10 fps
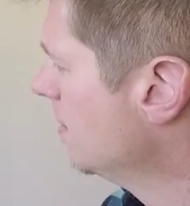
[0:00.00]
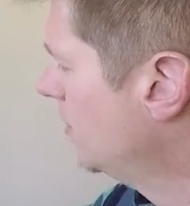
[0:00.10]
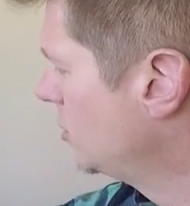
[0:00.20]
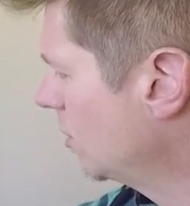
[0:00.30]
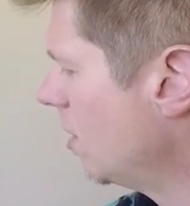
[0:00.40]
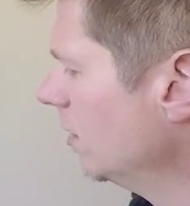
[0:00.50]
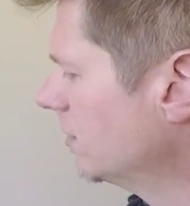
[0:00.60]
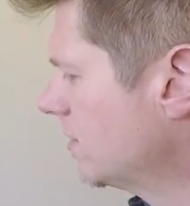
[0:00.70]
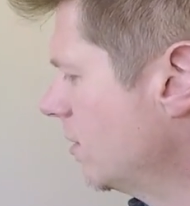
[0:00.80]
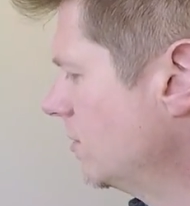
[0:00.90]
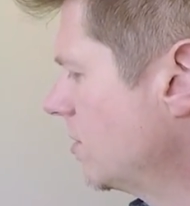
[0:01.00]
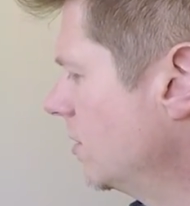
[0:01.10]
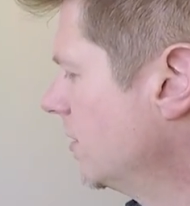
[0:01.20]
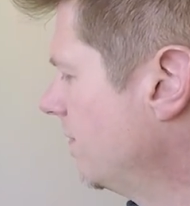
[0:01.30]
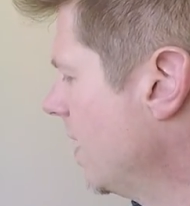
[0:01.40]
But you can also
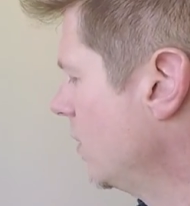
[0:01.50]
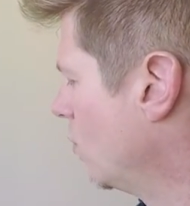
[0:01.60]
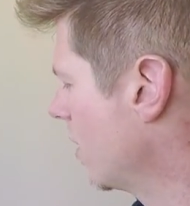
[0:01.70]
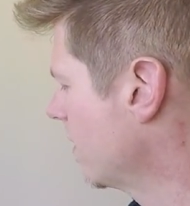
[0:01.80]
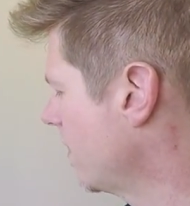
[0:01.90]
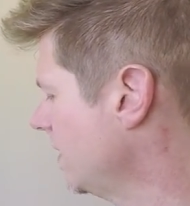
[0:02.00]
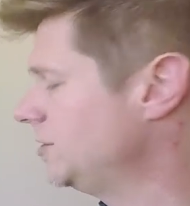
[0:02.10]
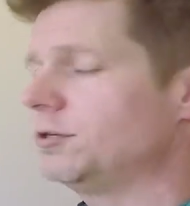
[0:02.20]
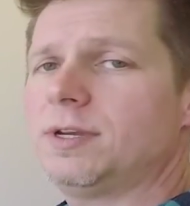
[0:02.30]
start to find what are the things